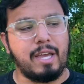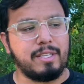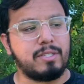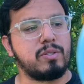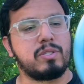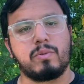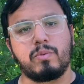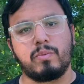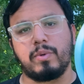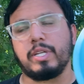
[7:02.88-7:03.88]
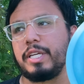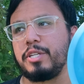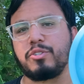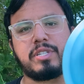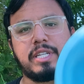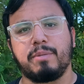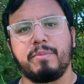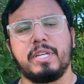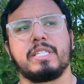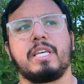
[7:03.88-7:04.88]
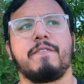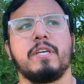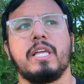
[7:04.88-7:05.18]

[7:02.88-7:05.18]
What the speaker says: this is really interesting to me because I feel